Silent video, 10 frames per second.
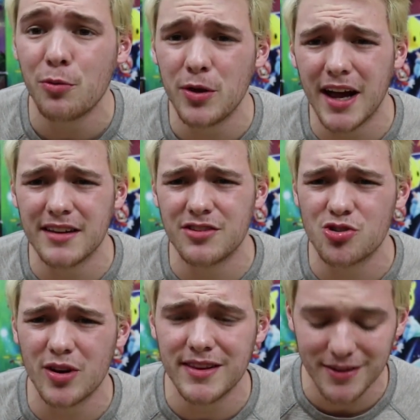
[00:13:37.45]
I hope you guys
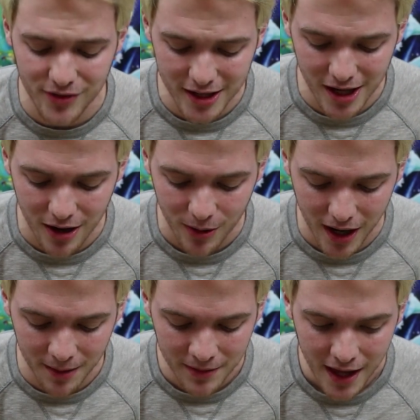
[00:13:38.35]
enjoyed this
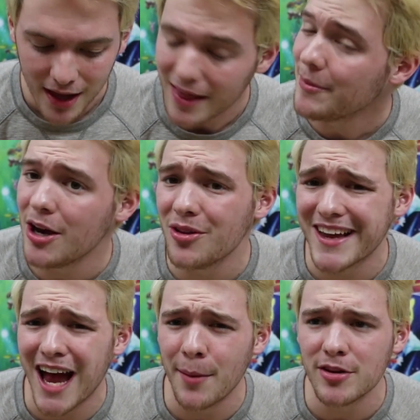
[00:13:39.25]
video. Let me know in
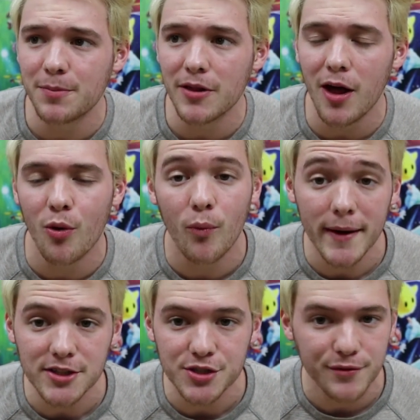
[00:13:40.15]
the comments below
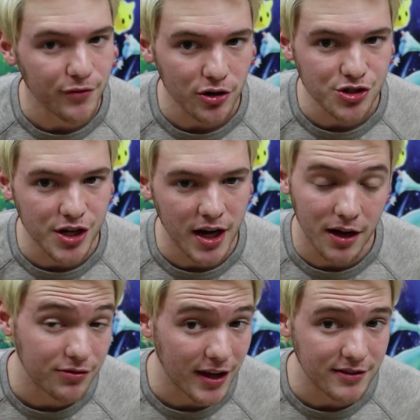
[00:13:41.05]
which version
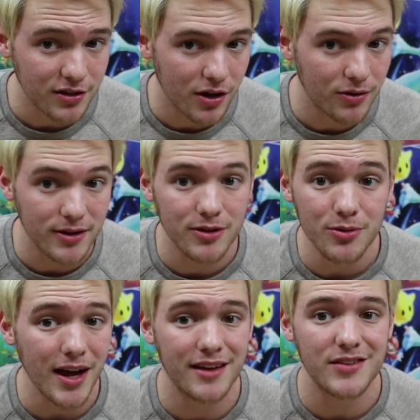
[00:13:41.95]
of Let's Go
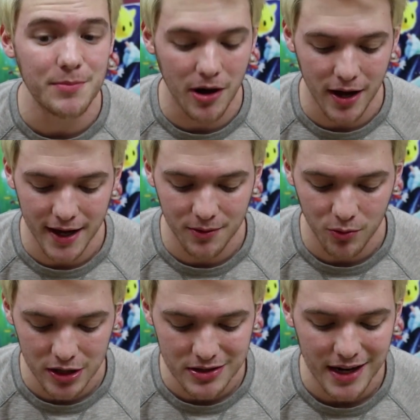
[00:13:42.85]
you guys bought and
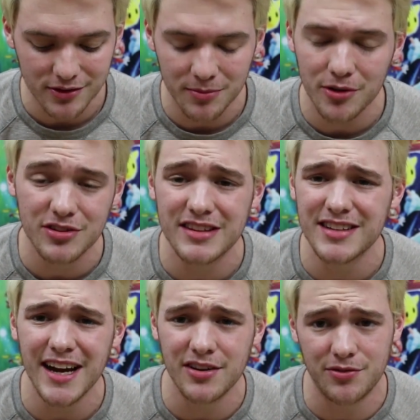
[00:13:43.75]
what you guys are most
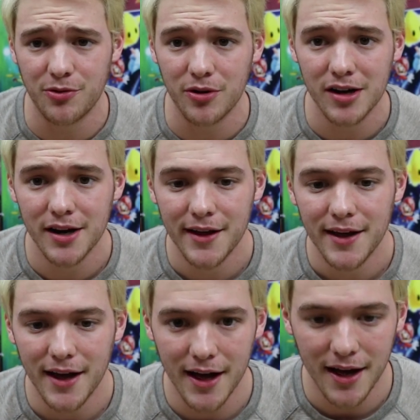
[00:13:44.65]
excited for.
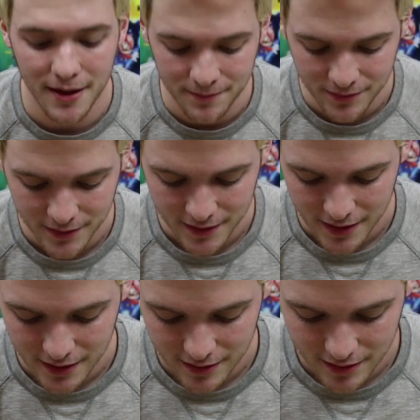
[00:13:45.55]
Does
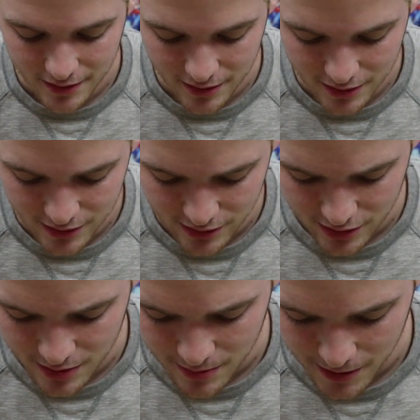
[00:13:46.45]
this
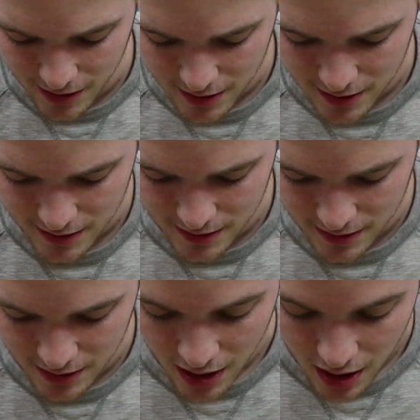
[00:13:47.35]
come apart?
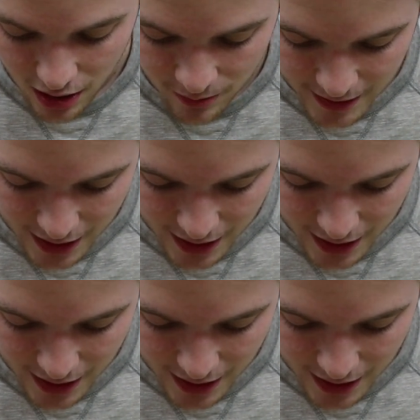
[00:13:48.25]
Oh my